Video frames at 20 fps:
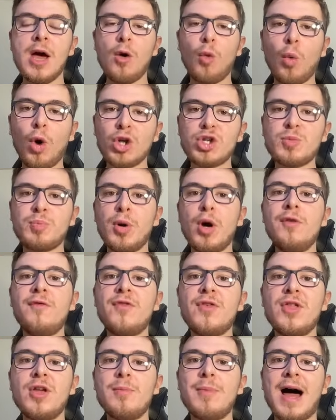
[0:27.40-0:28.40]
Watch both
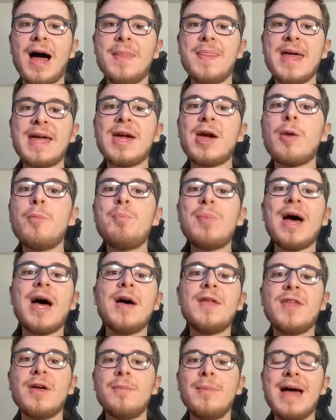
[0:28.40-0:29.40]
of them and then compare
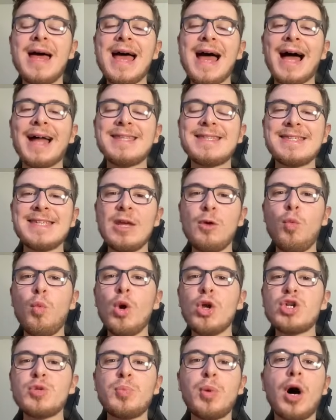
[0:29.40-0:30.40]
them and see
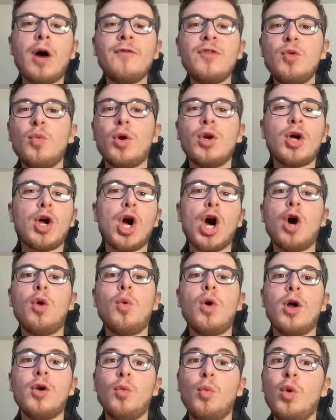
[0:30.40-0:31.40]
which path you want to go
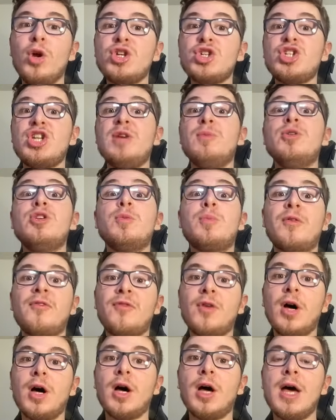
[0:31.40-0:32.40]
on. Which team would you
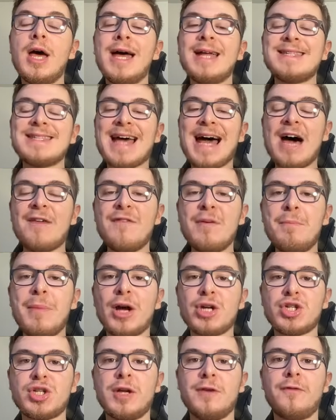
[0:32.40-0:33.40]
prefer to have in
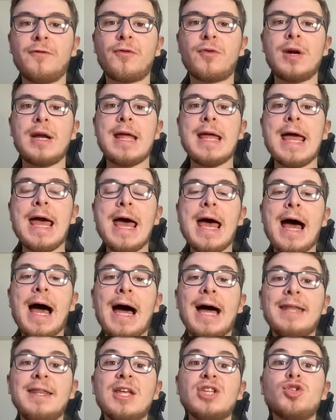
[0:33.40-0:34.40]
Matchday 3?
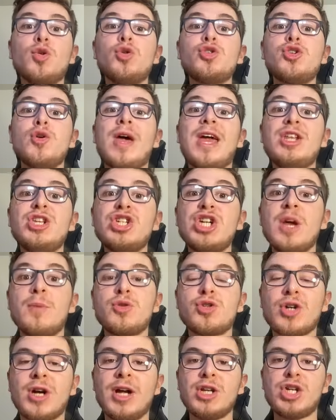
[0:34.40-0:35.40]
And there's also a chip
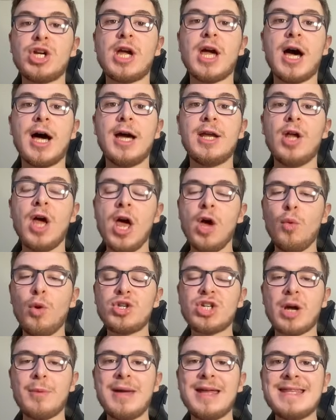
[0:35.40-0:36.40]
strategy guide,
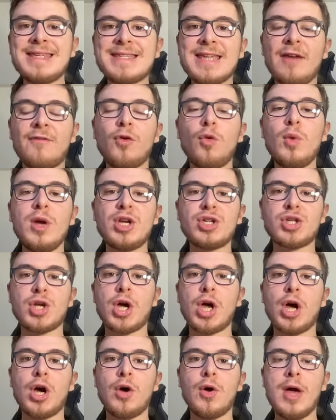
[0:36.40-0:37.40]
which I made several weeks
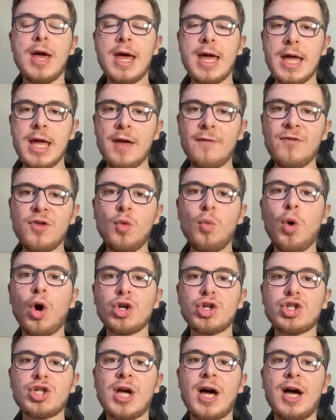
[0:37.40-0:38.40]
ago. If you
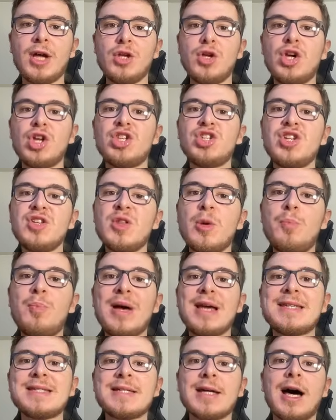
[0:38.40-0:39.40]
watch that, you can see the
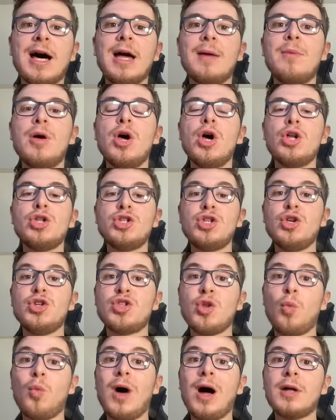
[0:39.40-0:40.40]
best time to use
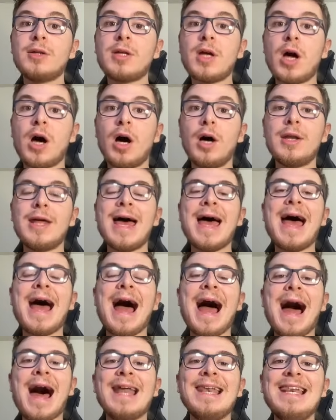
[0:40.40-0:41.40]
the wildcard
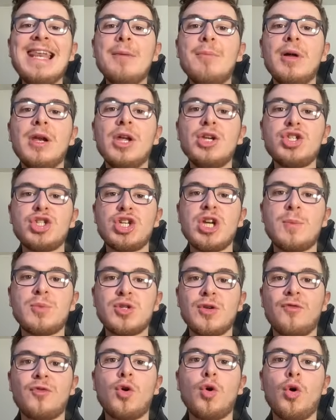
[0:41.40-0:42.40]
and limitless chips.
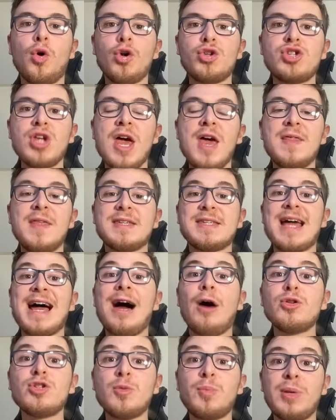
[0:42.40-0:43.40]
Of course, there's a
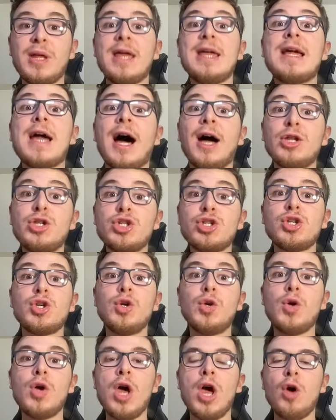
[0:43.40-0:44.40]
how to play guide
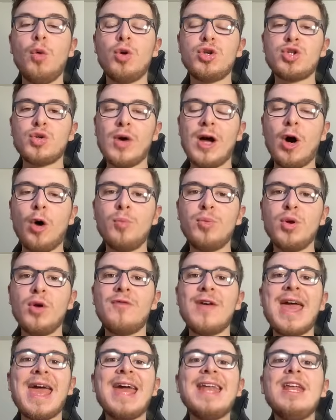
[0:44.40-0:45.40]
too, which will help you with
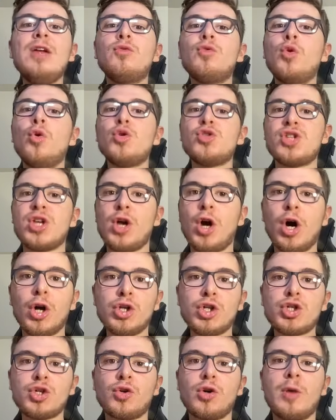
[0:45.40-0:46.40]
any rules that you're
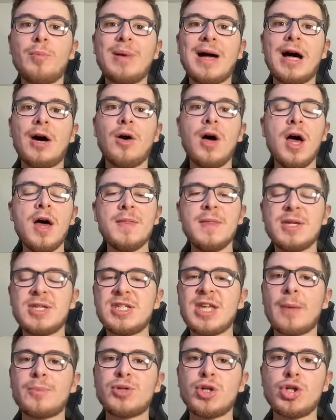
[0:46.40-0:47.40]
unsure about, the
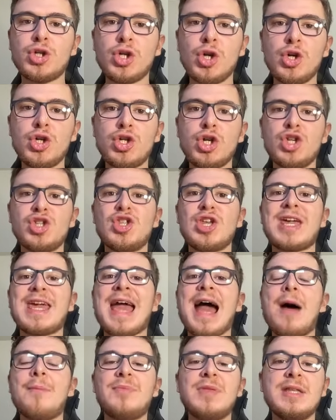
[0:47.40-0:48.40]
substitutions, the
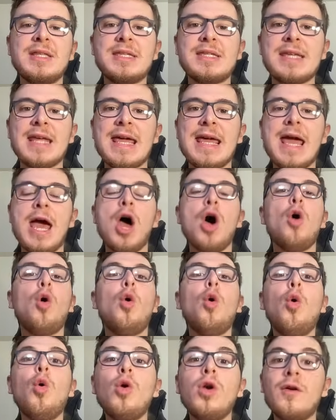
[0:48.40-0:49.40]
captaincy.
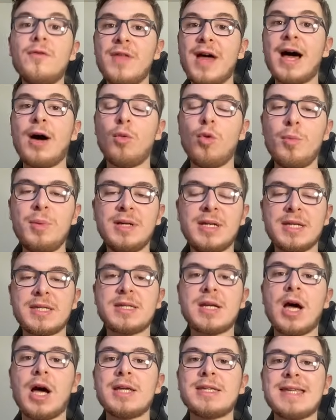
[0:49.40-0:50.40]
All of that will be
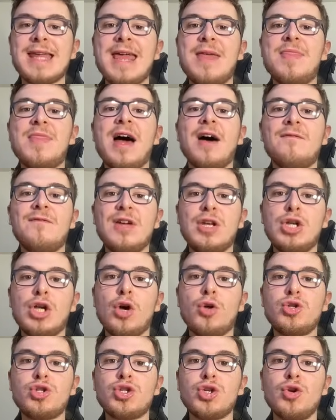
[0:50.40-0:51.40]
discussed in that video
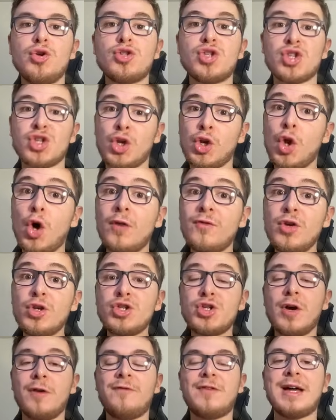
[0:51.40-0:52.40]
too. So there's a lot of
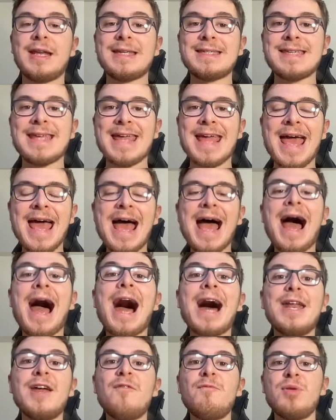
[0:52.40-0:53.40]
UCL Fantasy
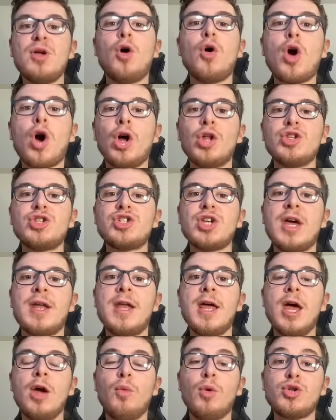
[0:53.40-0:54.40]
and FPL content
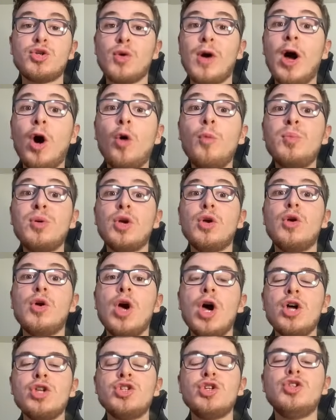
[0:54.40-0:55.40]
which will help you
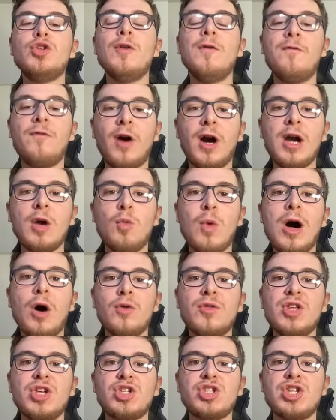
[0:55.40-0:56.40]
to do very well
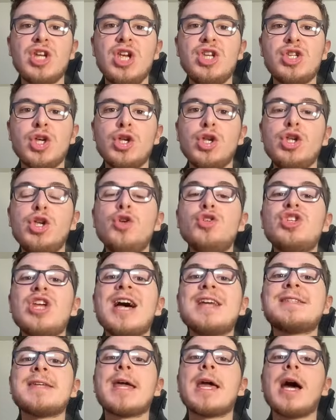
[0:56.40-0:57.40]
this season. Use it
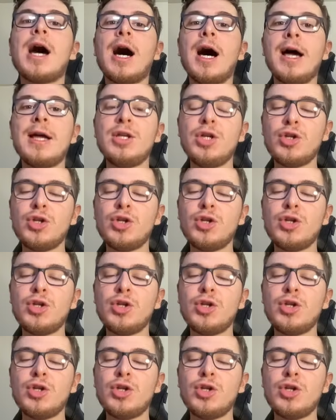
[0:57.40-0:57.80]
as a guide.